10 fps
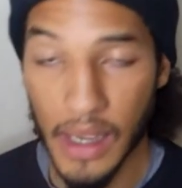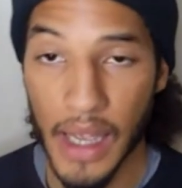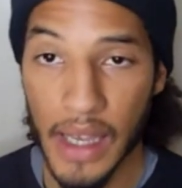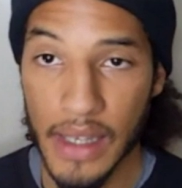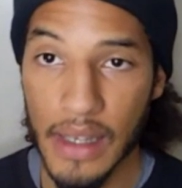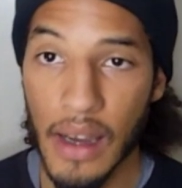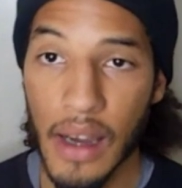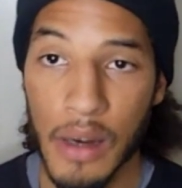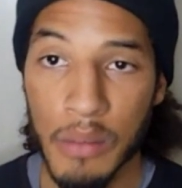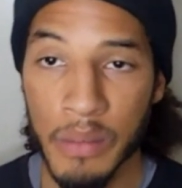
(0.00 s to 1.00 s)
and
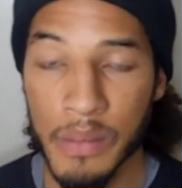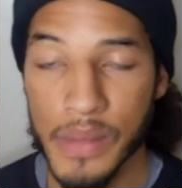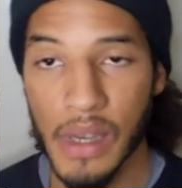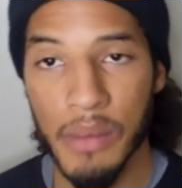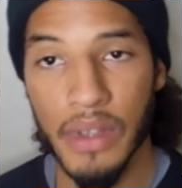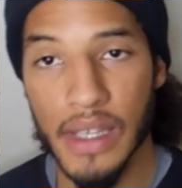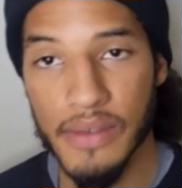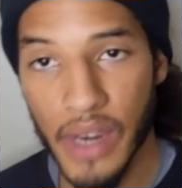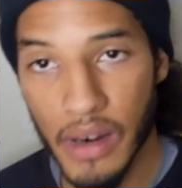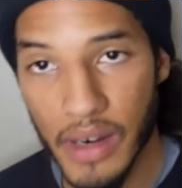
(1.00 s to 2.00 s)
um, something that's
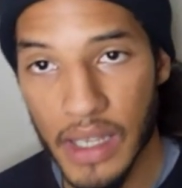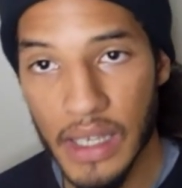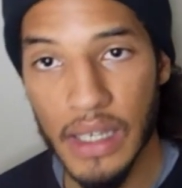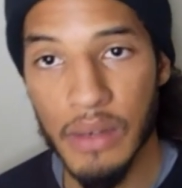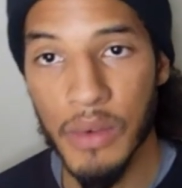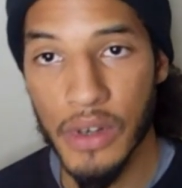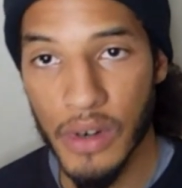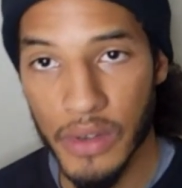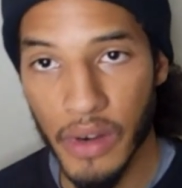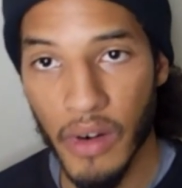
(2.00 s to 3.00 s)
very key when you're
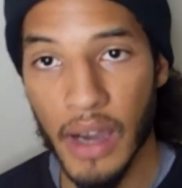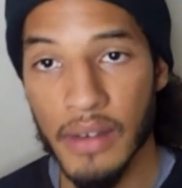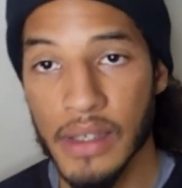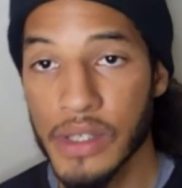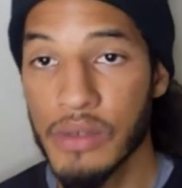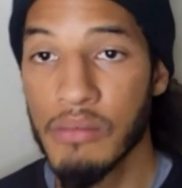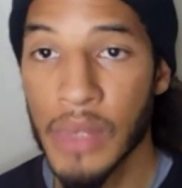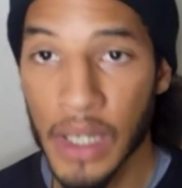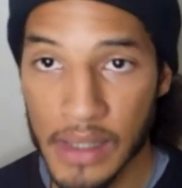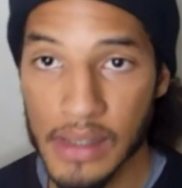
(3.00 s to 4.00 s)
on the ground is you
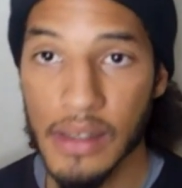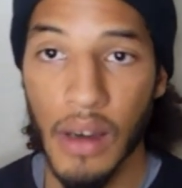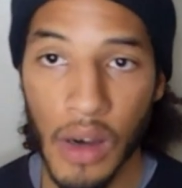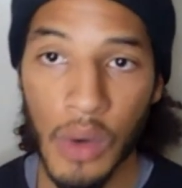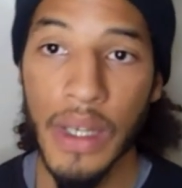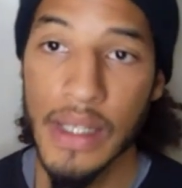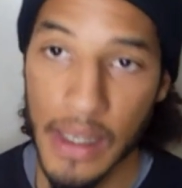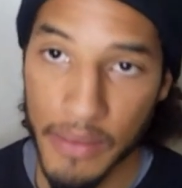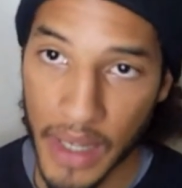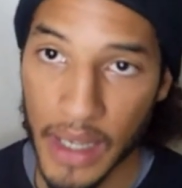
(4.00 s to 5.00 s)
must always
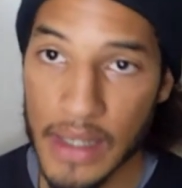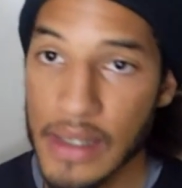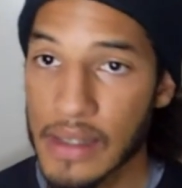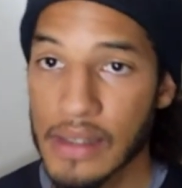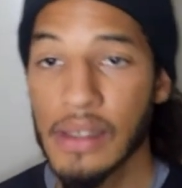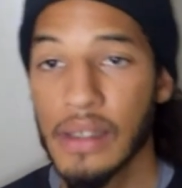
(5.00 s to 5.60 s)
advance.